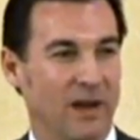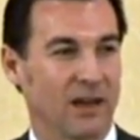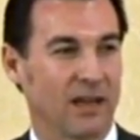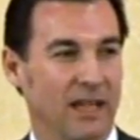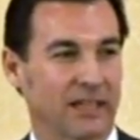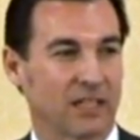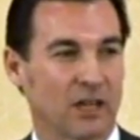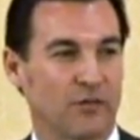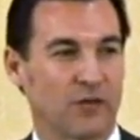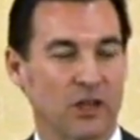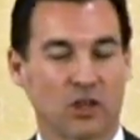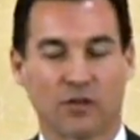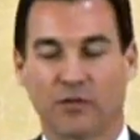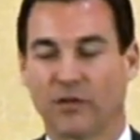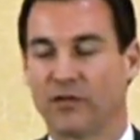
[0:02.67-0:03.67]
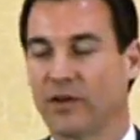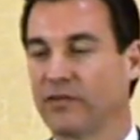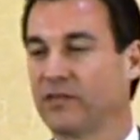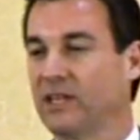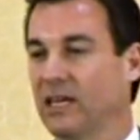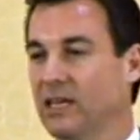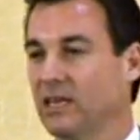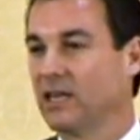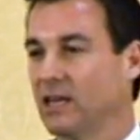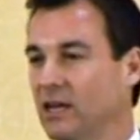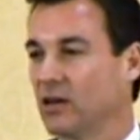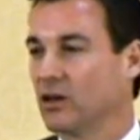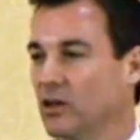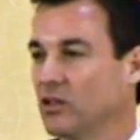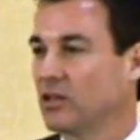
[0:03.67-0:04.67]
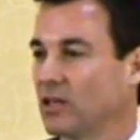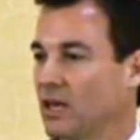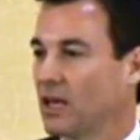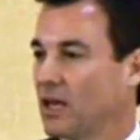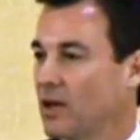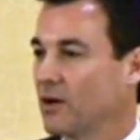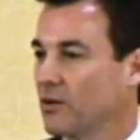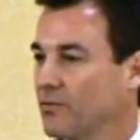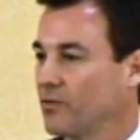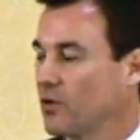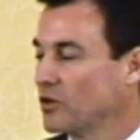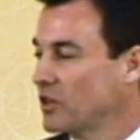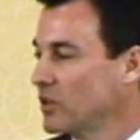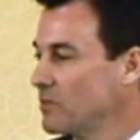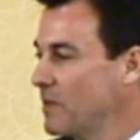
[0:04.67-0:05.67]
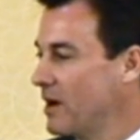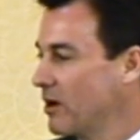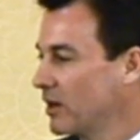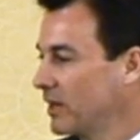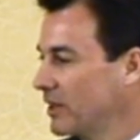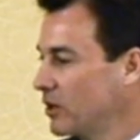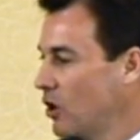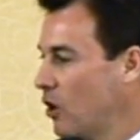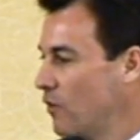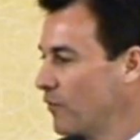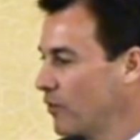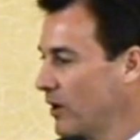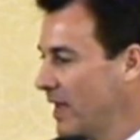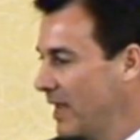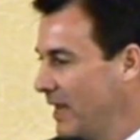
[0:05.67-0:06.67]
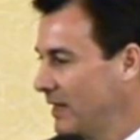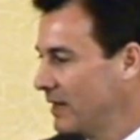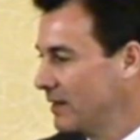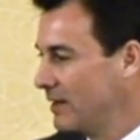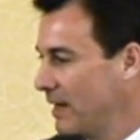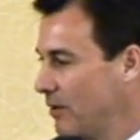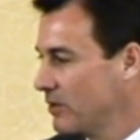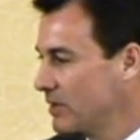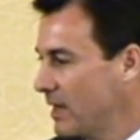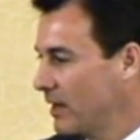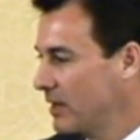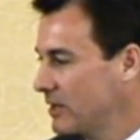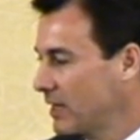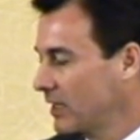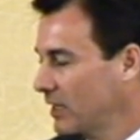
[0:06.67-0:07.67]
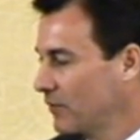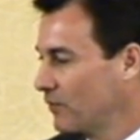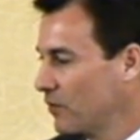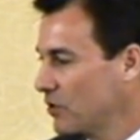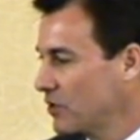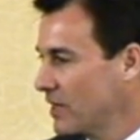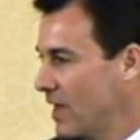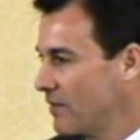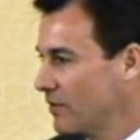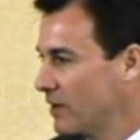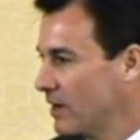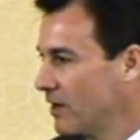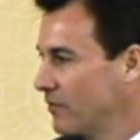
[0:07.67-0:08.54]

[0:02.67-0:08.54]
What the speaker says: been an elected official for 15 years, first as Mayor of Glen Cove for 8, and now as County Executive for 7.